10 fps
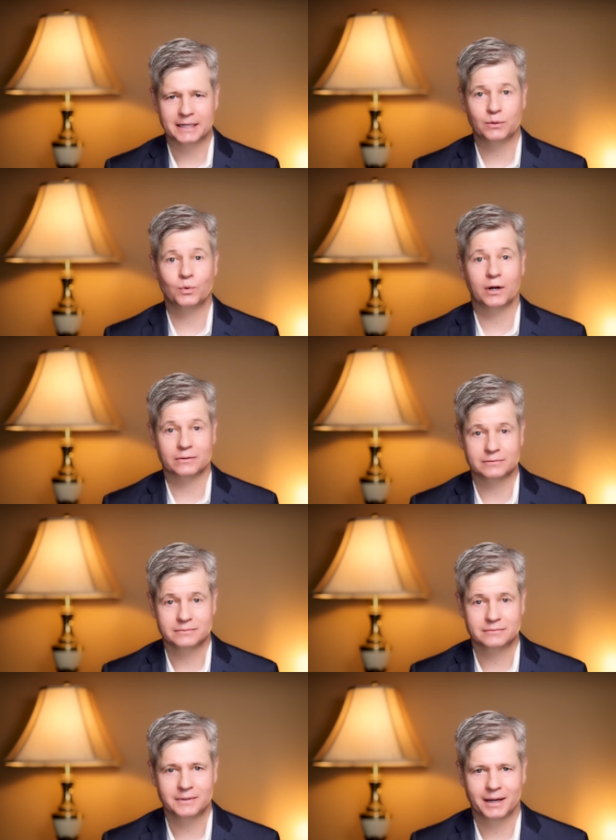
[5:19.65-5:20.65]
It won't.
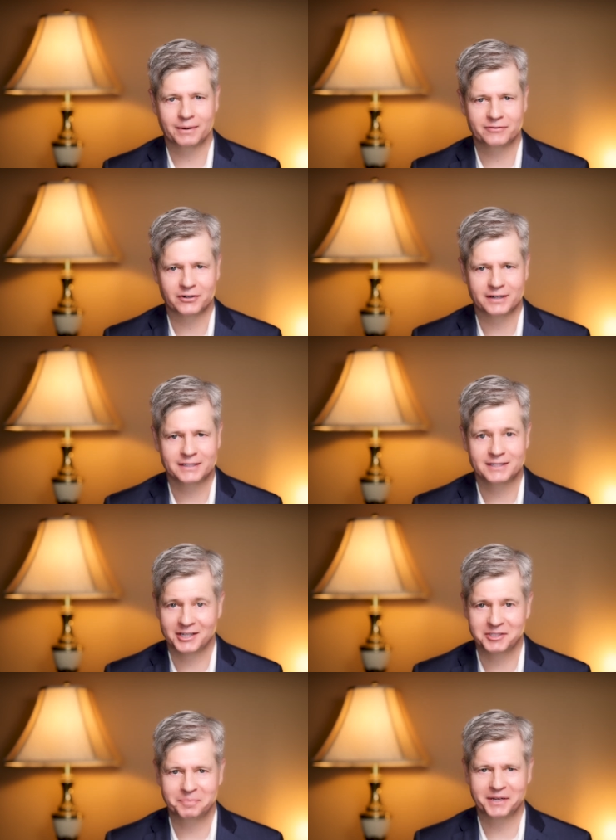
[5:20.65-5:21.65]
However, it
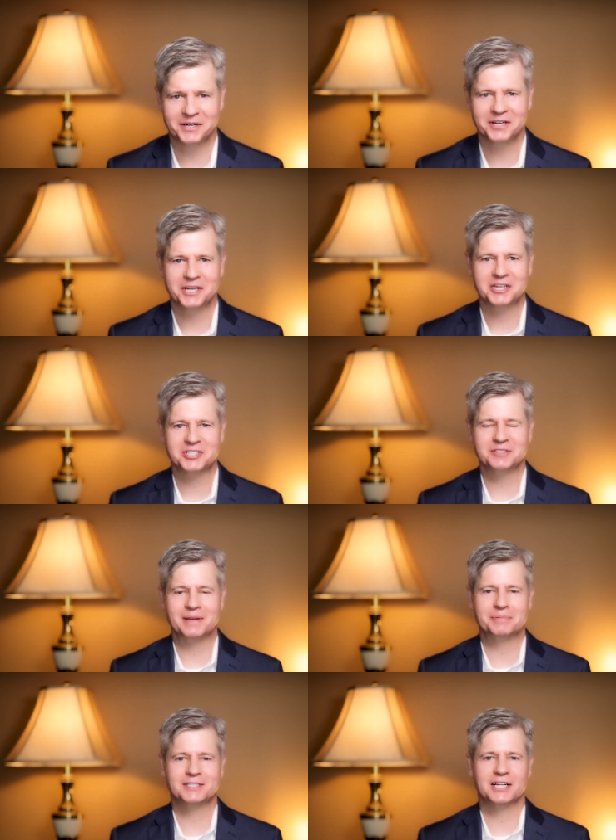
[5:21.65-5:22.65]
does appear to
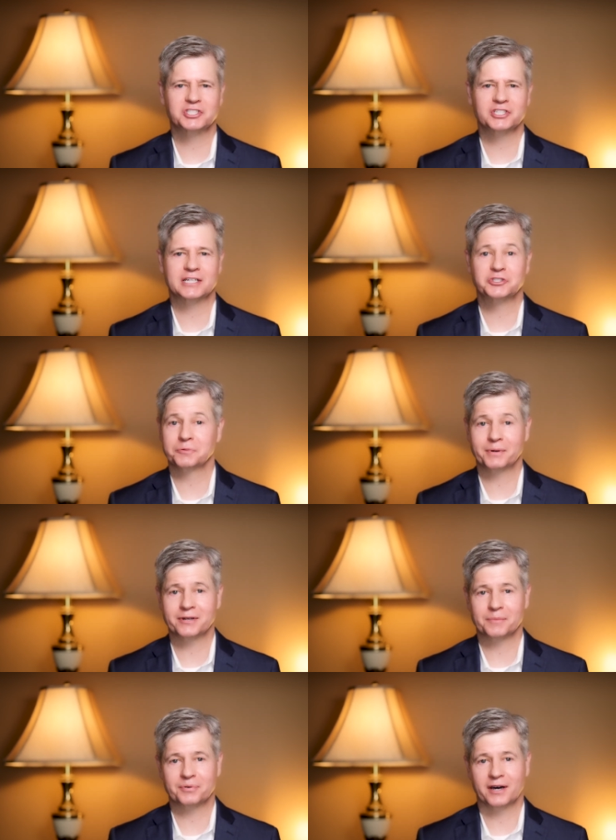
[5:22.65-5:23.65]
be potentially a
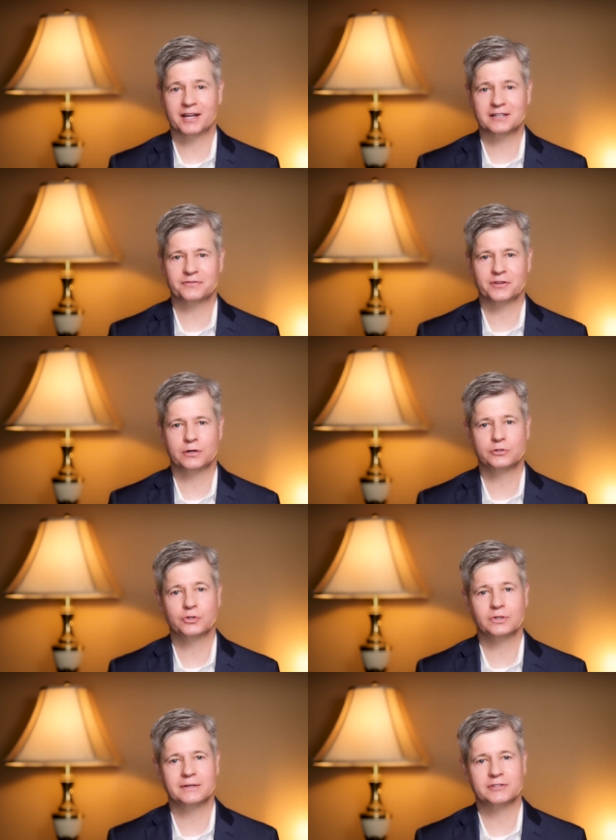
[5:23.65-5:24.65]
superior product for those
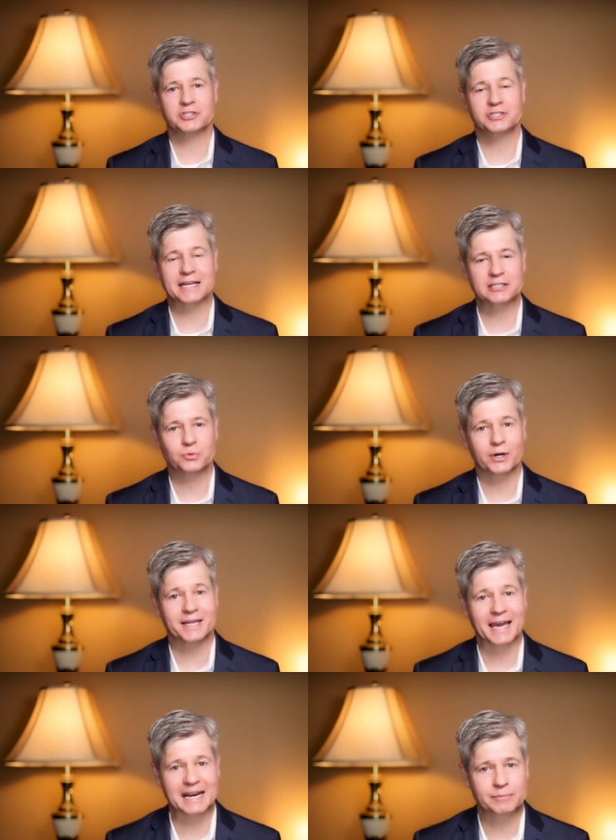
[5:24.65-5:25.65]
who live in states where
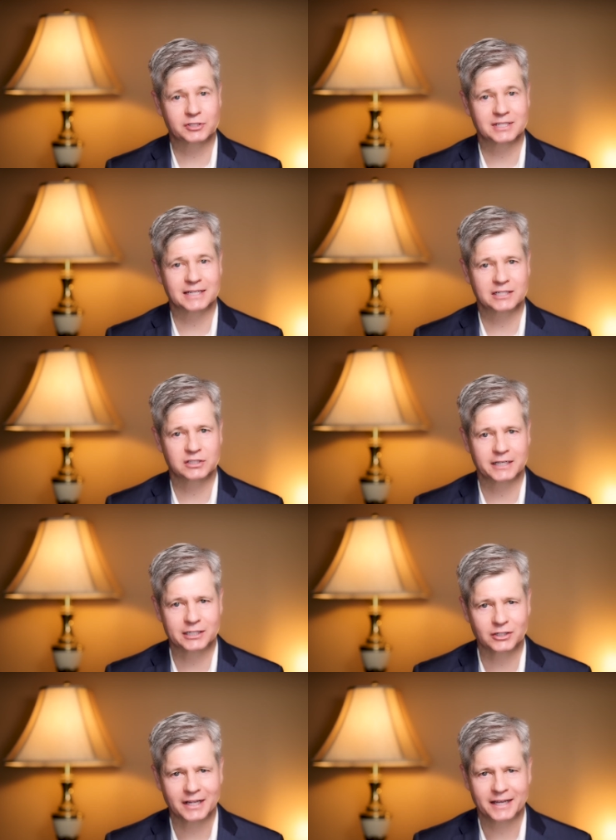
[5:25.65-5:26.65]
cannabis is
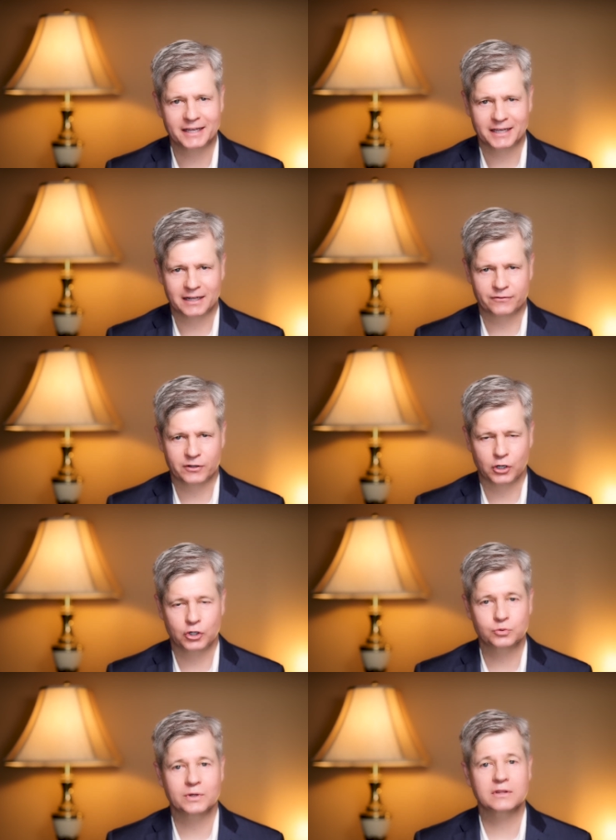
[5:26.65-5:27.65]
legal and for
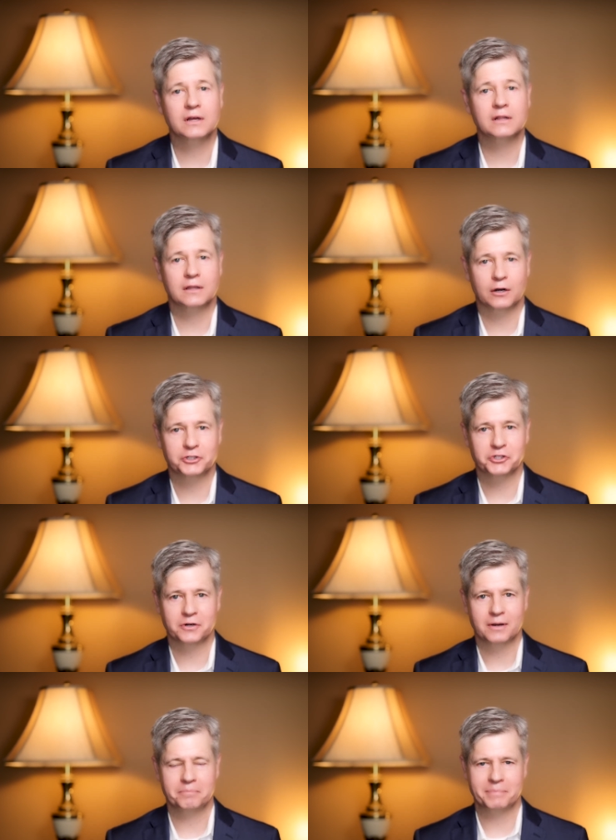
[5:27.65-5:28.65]
those with
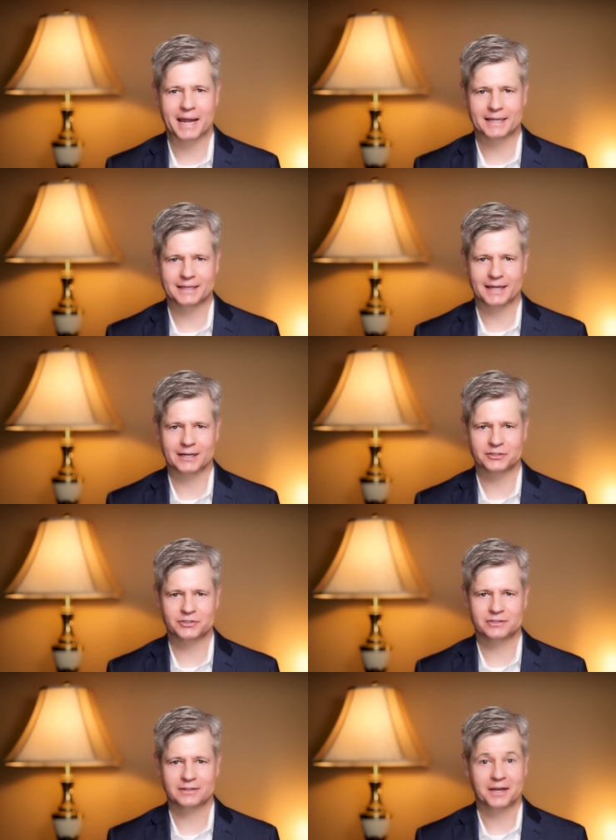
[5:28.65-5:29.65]
larger bank
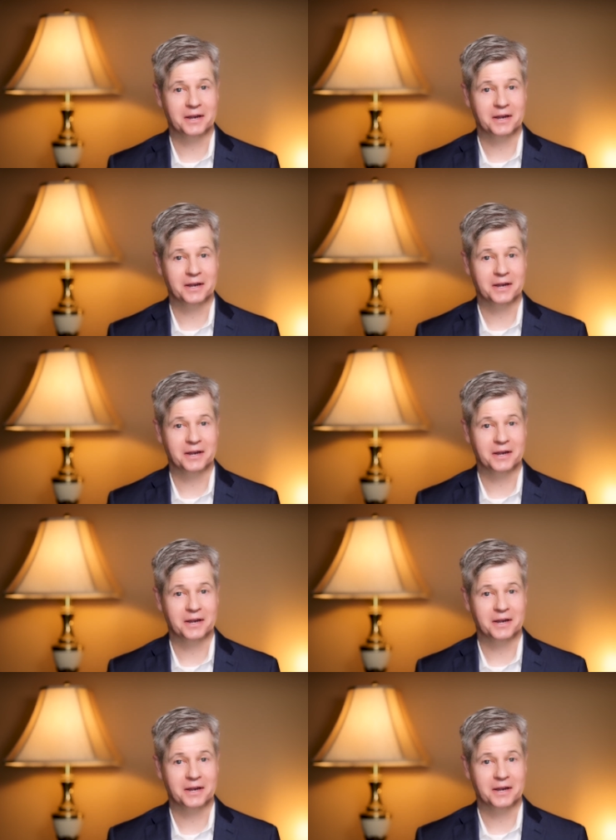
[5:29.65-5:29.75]
accounts.